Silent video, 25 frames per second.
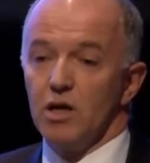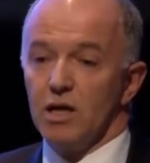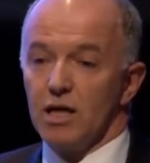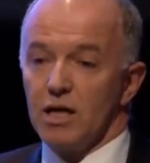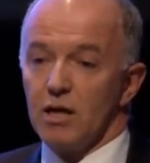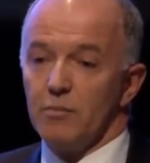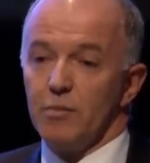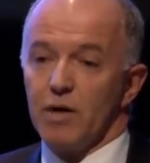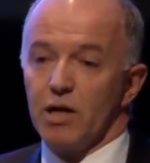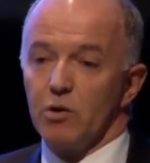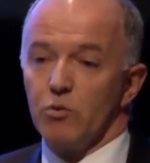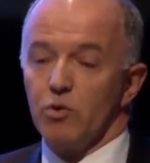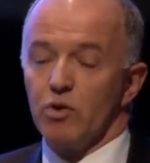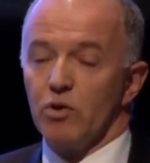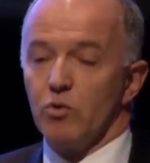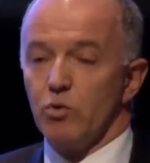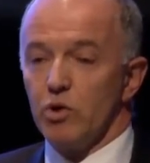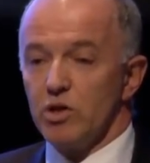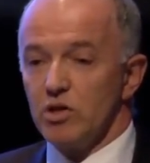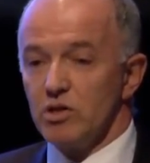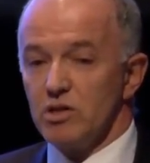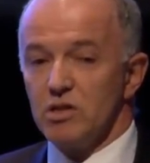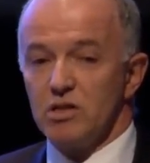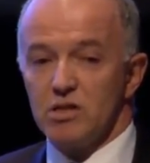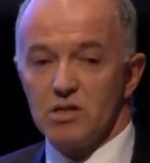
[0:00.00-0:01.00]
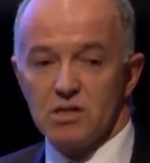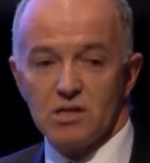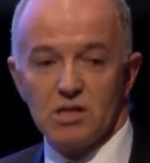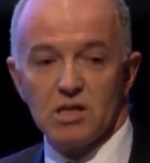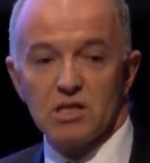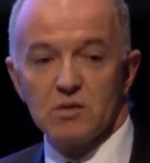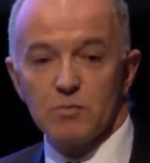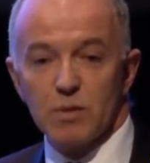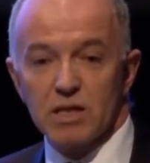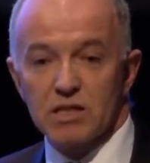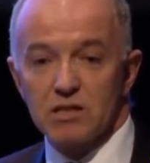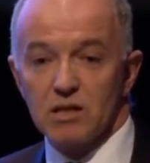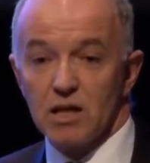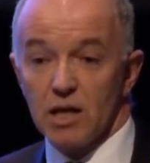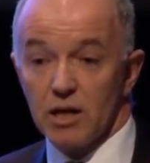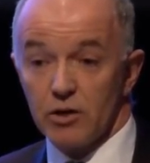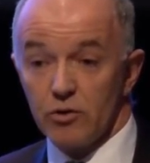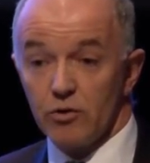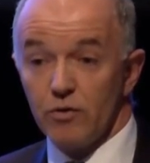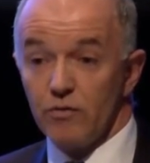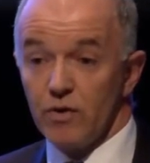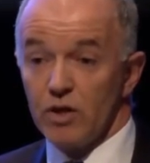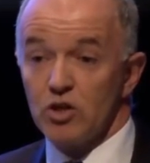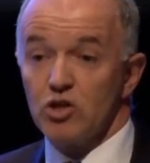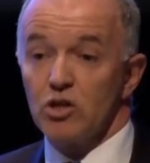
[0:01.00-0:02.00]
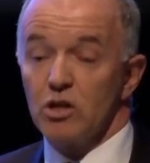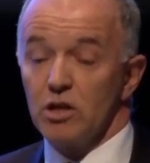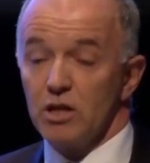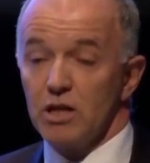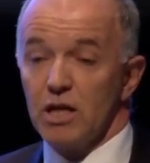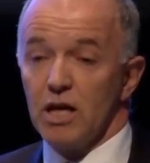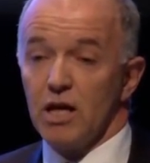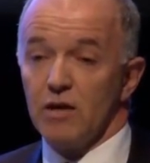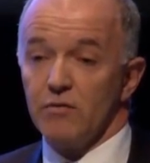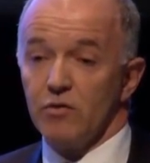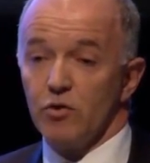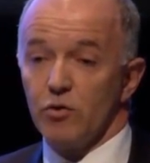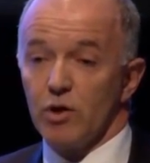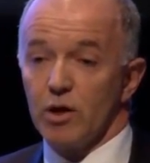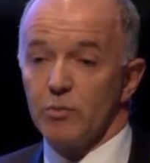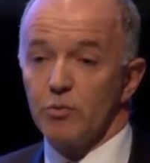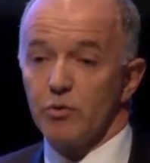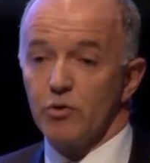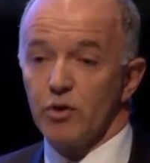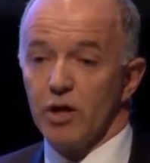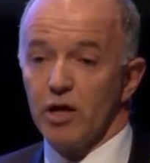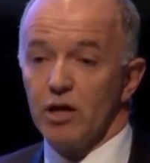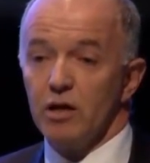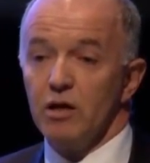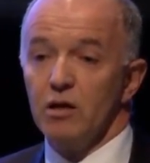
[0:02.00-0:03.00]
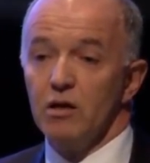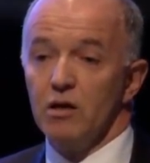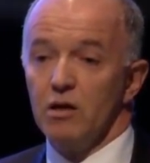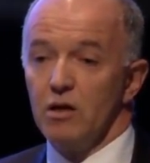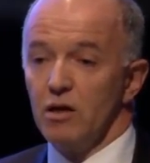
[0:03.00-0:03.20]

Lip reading: come back with questions, and 6 months later, eventually you have your upgrade,